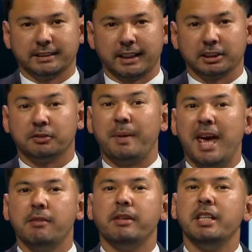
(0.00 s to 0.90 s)
says
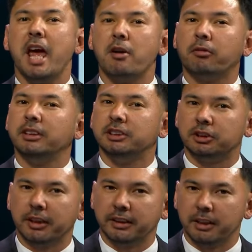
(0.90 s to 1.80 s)
paving every
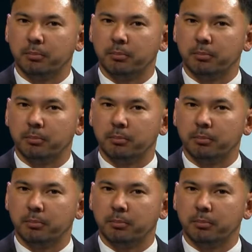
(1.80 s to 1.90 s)
street in